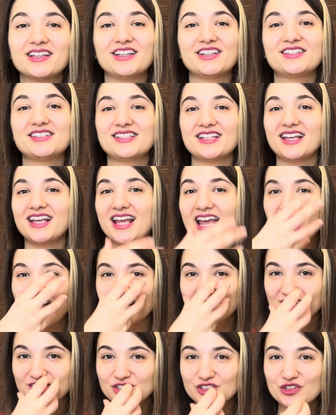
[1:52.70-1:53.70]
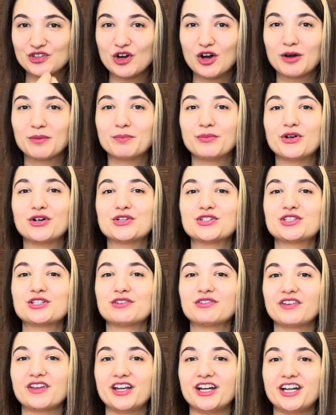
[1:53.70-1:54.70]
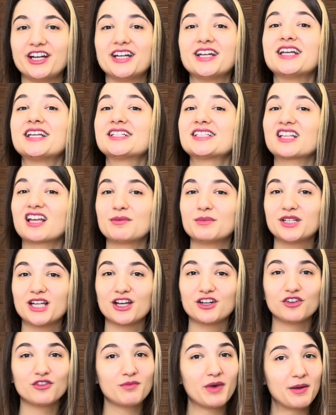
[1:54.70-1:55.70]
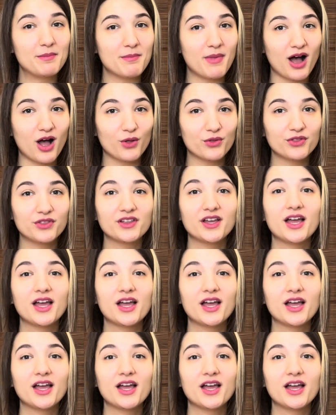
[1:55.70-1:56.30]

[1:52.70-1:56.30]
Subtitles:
You see, a strong burst of air is coming out of my mouth.